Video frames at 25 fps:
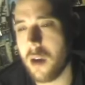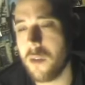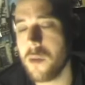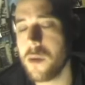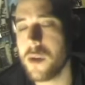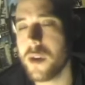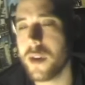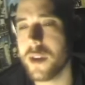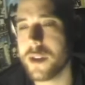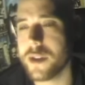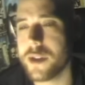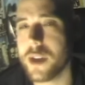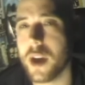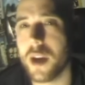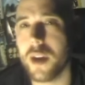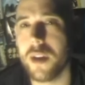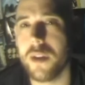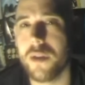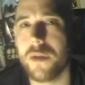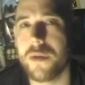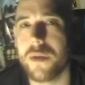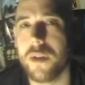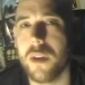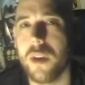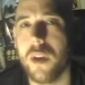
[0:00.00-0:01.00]
I wanted a
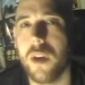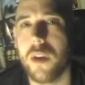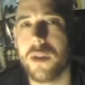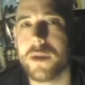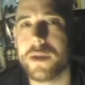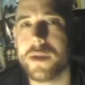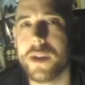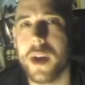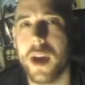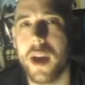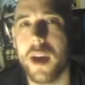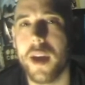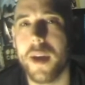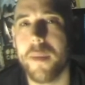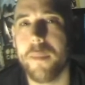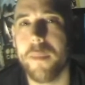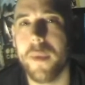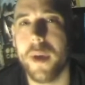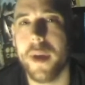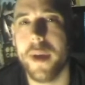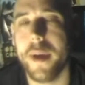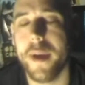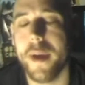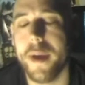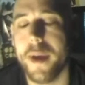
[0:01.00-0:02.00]
tattoo for a long
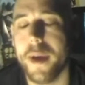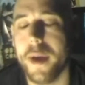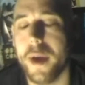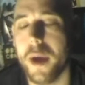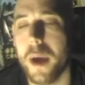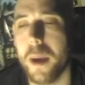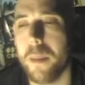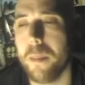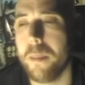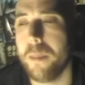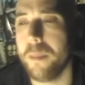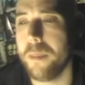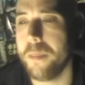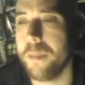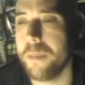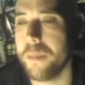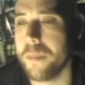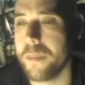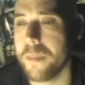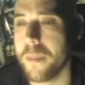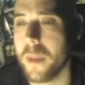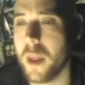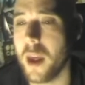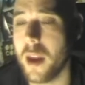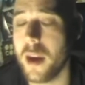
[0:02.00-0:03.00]
time. I
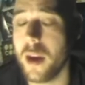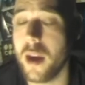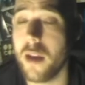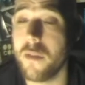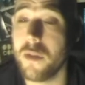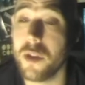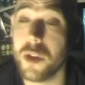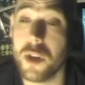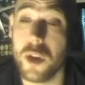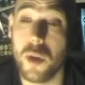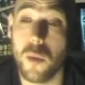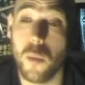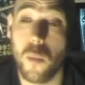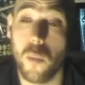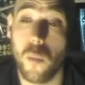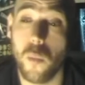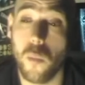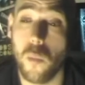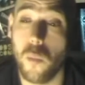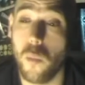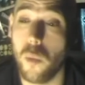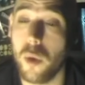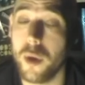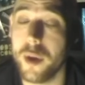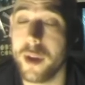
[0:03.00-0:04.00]
never knew
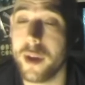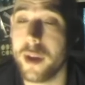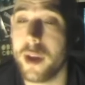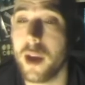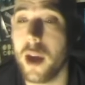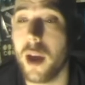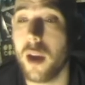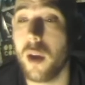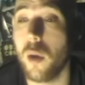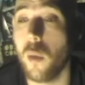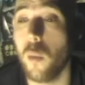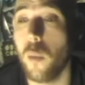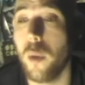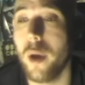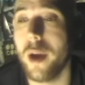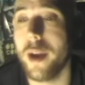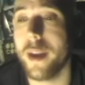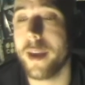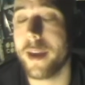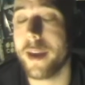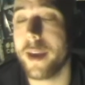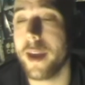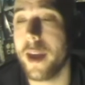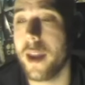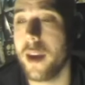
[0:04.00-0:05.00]
what to get or
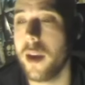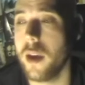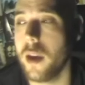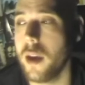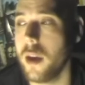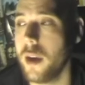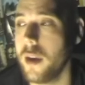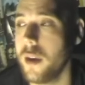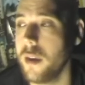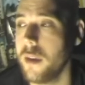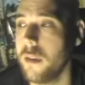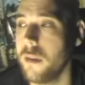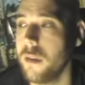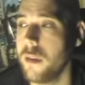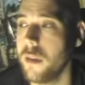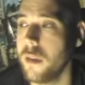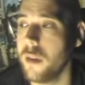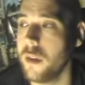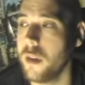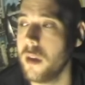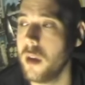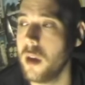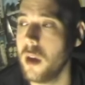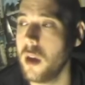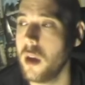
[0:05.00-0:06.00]
where to get it, and
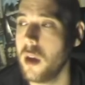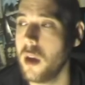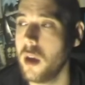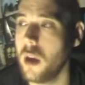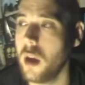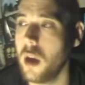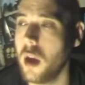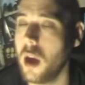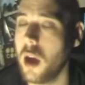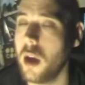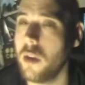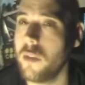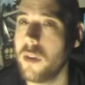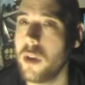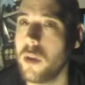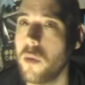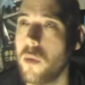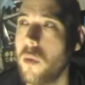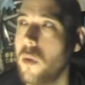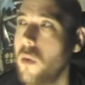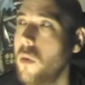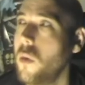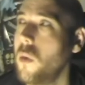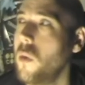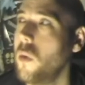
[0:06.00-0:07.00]

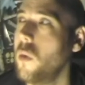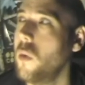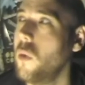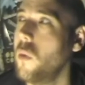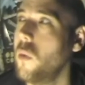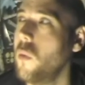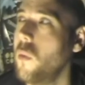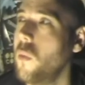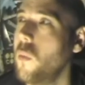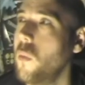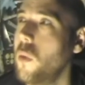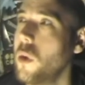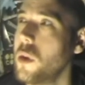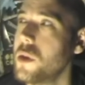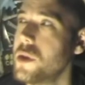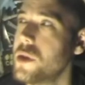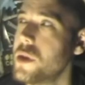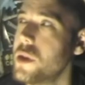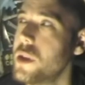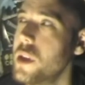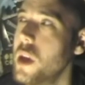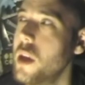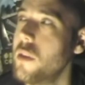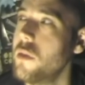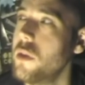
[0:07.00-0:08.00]
I've
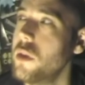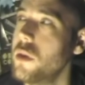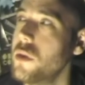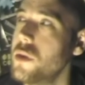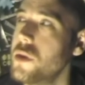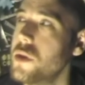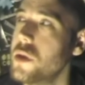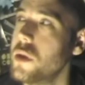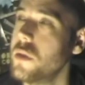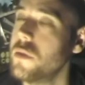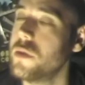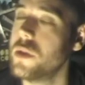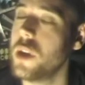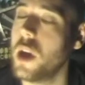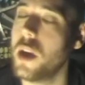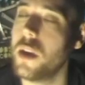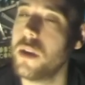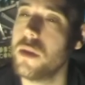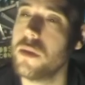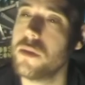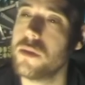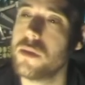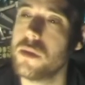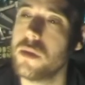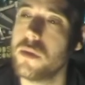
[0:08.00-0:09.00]
watched the evolution of
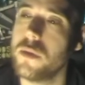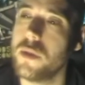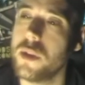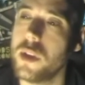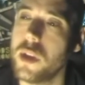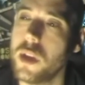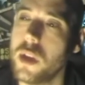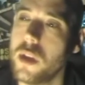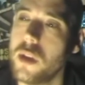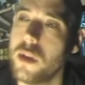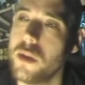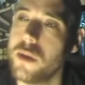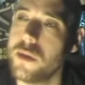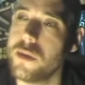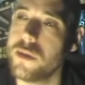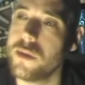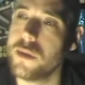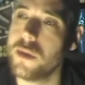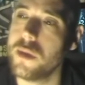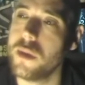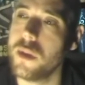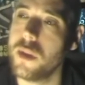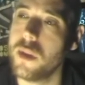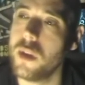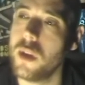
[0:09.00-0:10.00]
tattoos over the
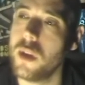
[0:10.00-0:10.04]
years.